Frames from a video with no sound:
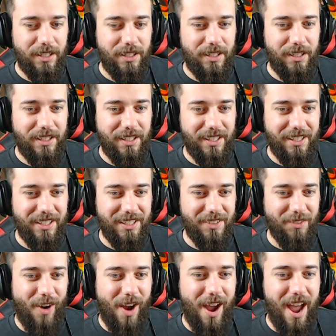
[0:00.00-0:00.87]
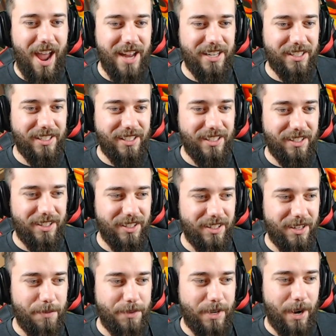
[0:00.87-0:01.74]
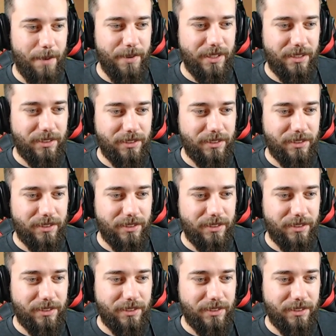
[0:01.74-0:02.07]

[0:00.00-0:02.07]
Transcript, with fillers: Danny. Danny. I'm coming.